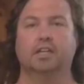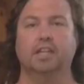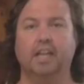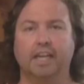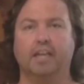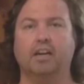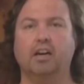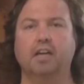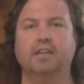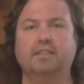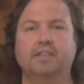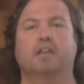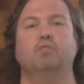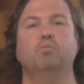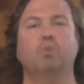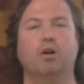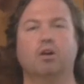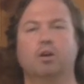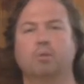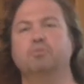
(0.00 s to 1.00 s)
G'day guys
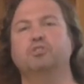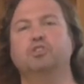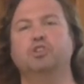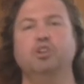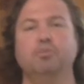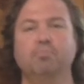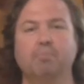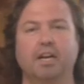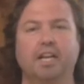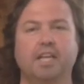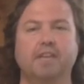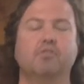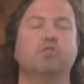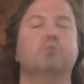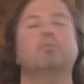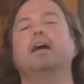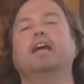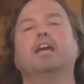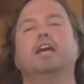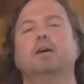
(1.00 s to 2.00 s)
and welcome to
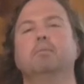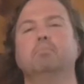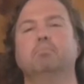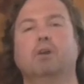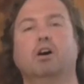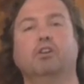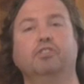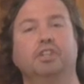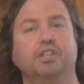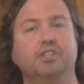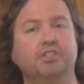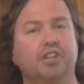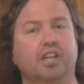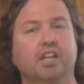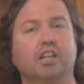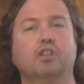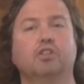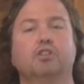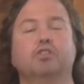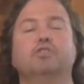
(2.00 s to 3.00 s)
Medieval Mayhem. On this
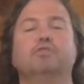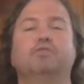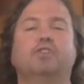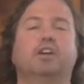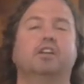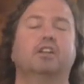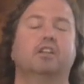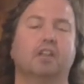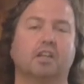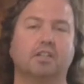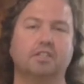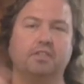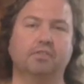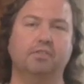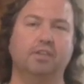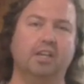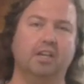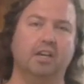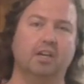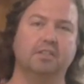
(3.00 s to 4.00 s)
channel you'll find
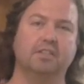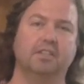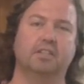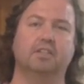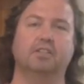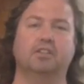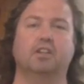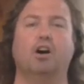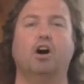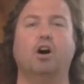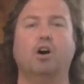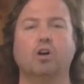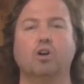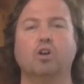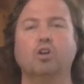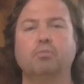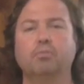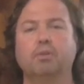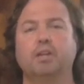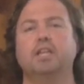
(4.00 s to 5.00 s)
lots of videos into the
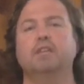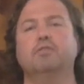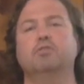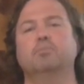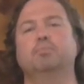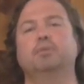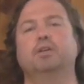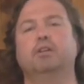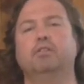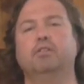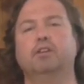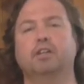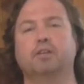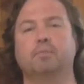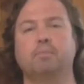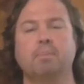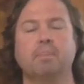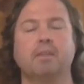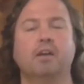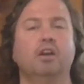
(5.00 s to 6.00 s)
whole medieval
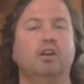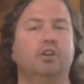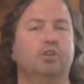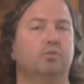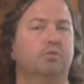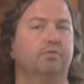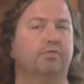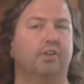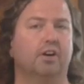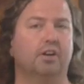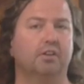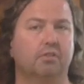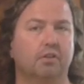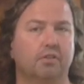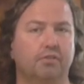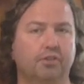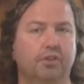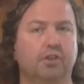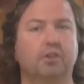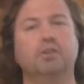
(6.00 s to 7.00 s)
period. You'll
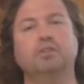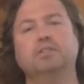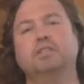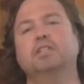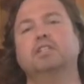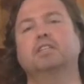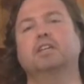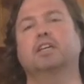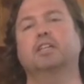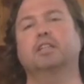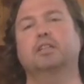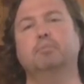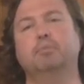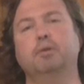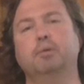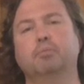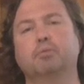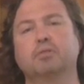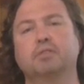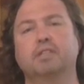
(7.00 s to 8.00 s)
find reviews into
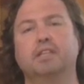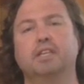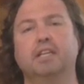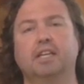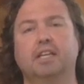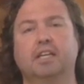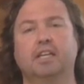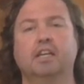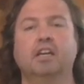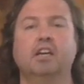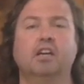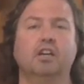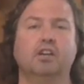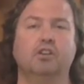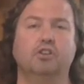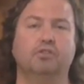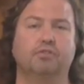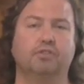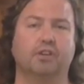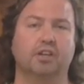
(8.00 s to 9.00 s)
other people's gear,
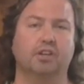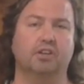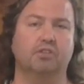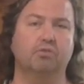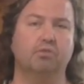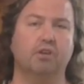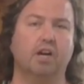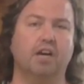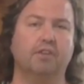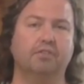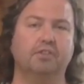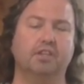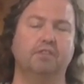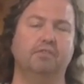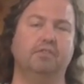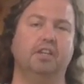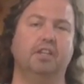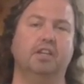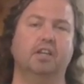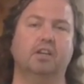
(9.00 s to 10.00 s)
you'll find
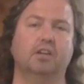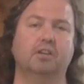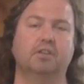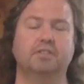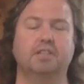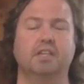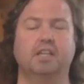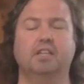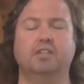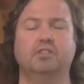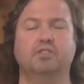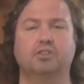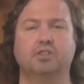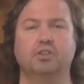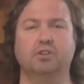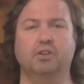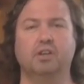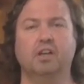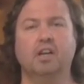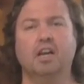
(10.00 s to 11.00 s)
crafting videos
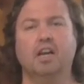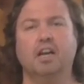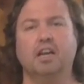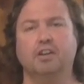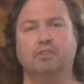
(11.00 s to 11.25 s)
into